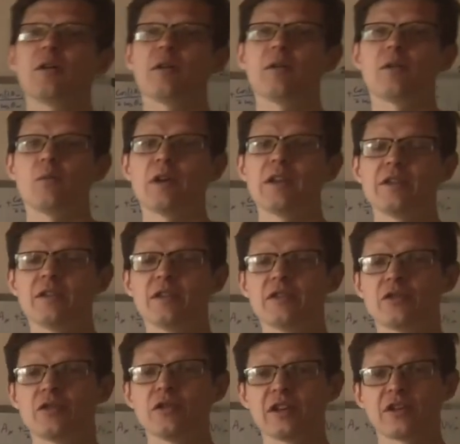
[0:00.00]
when the
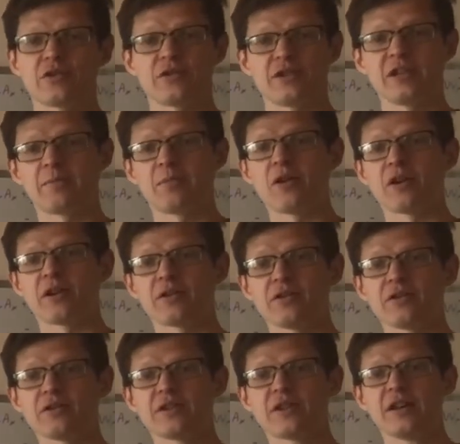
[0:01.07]
2 initial state
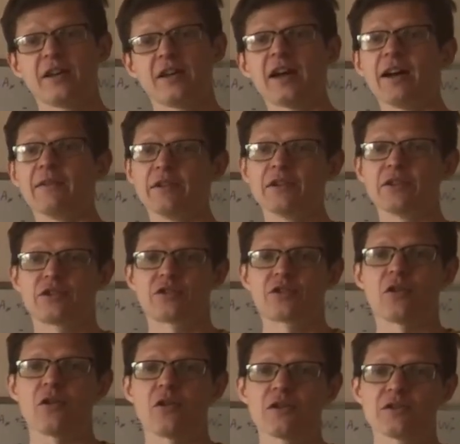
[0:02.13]
particles have a
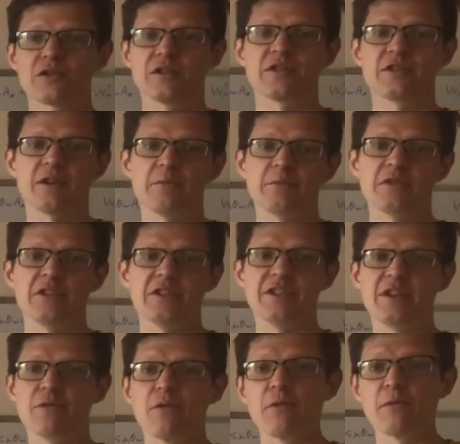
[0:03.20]
charge that sums to
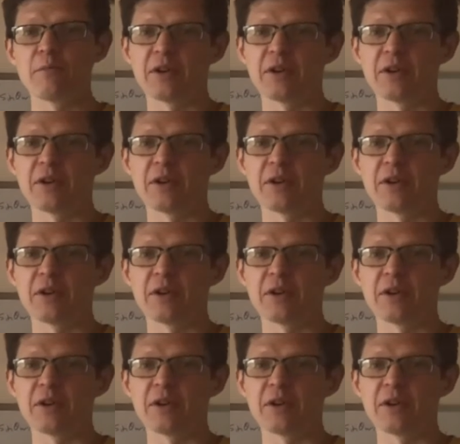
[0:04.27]
0,